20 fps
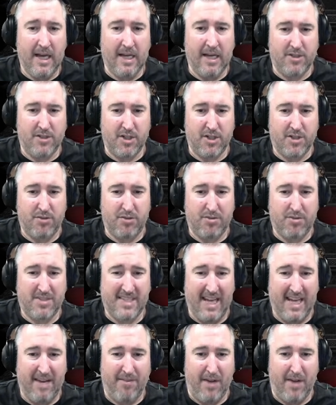just to
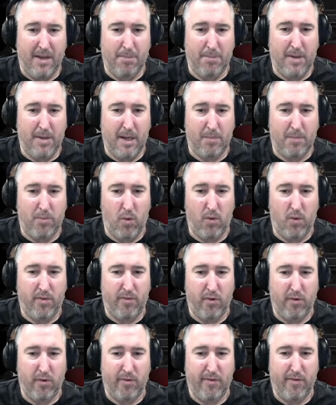save up both
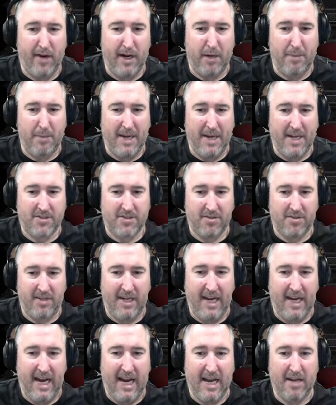for Fire
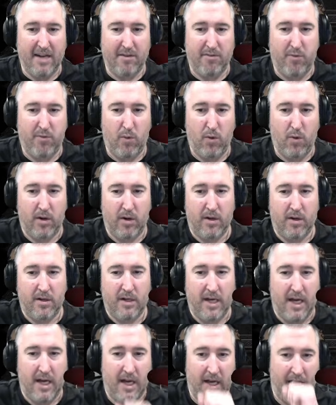Mastery and for
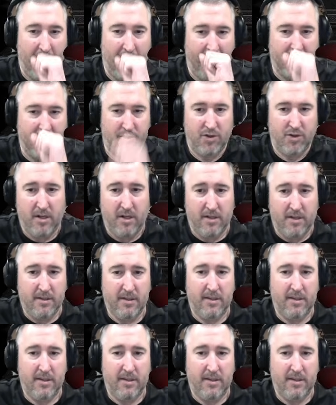Hydra